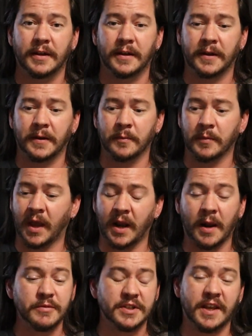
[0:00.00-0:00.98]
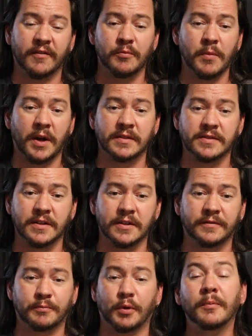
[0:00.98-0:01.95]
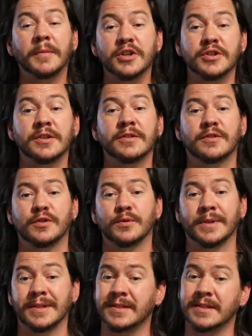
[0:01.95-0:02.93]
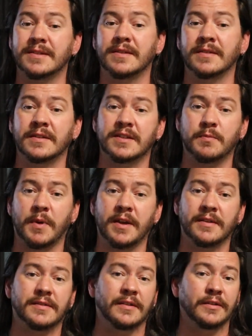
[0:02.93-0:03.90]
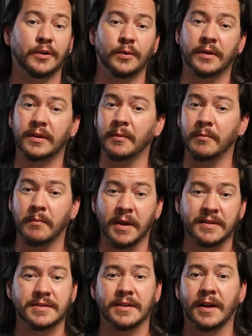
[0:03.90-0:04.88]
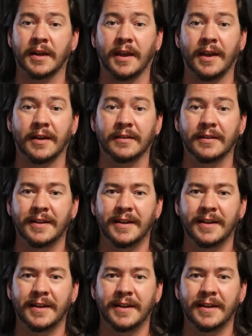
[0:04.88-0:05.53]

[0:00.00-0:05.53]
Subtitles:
And I'm just giving myself permission to exist in this space and do it the best that I can.